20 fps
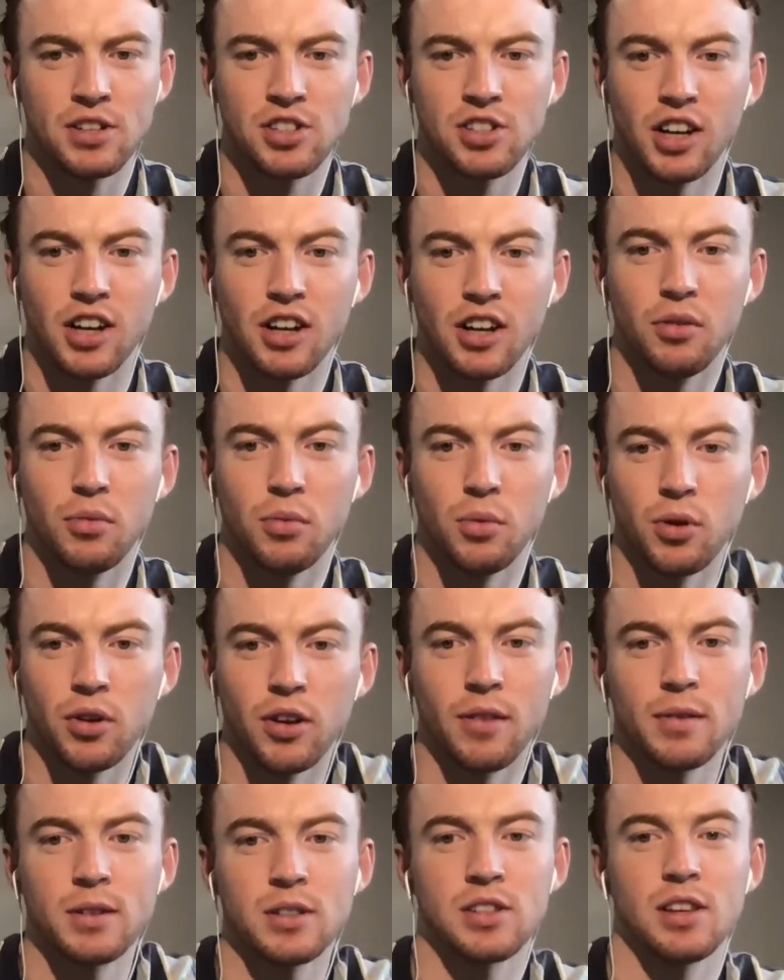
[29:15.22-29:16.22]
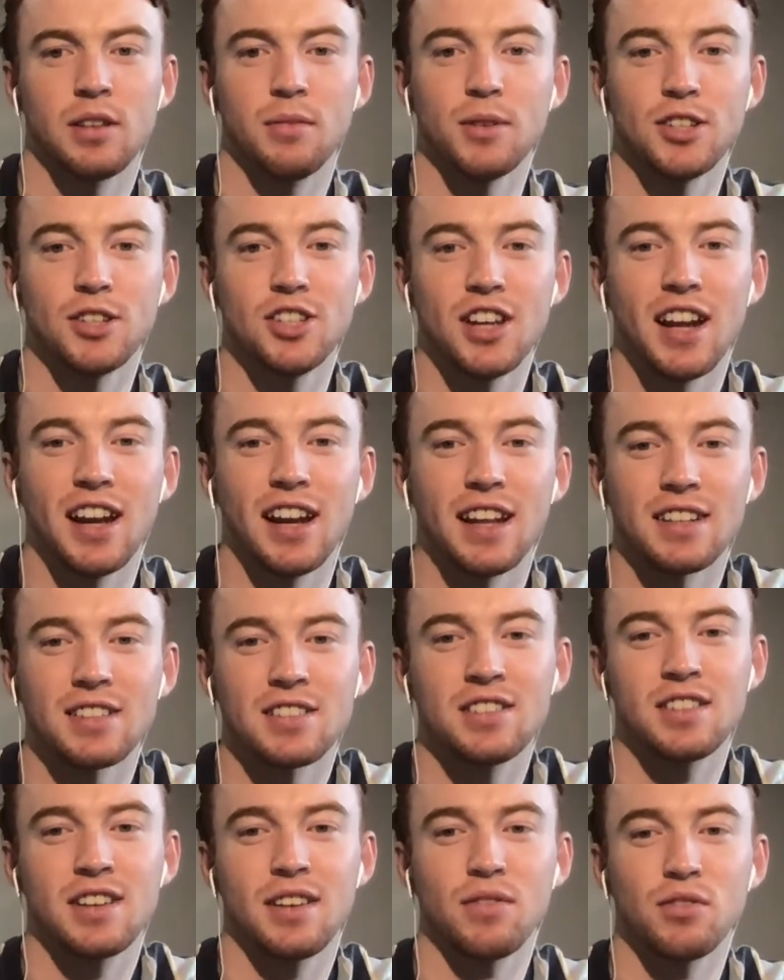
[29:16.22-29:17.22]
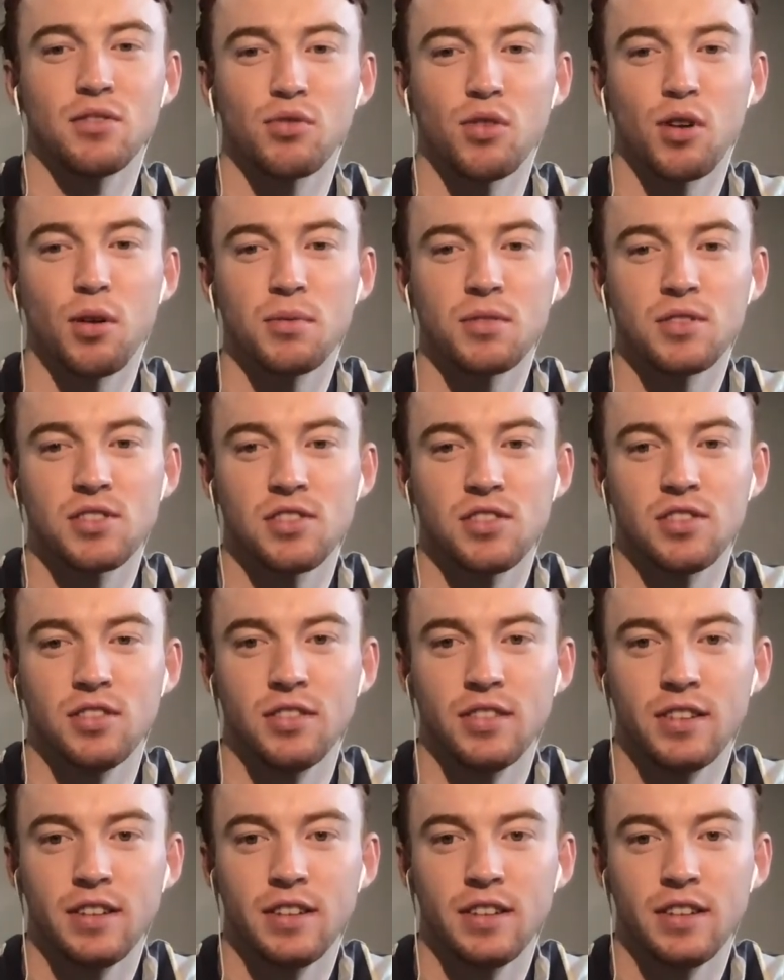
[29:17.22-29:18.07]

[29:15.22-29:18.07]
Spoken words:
young award, obviously, but shout out to Devin Robertson,